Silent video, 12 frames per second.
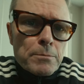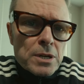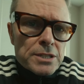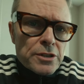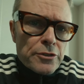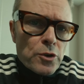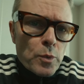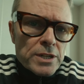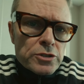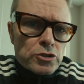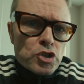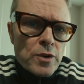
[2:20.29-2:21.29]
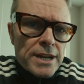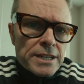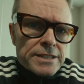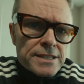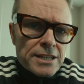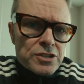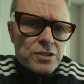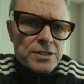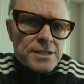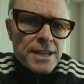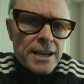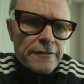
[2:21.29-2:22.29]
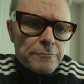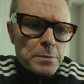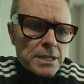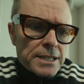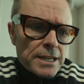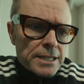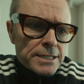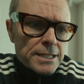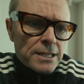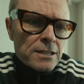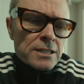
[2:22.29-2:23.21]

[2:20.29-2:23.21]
But the winter training sessions have begun.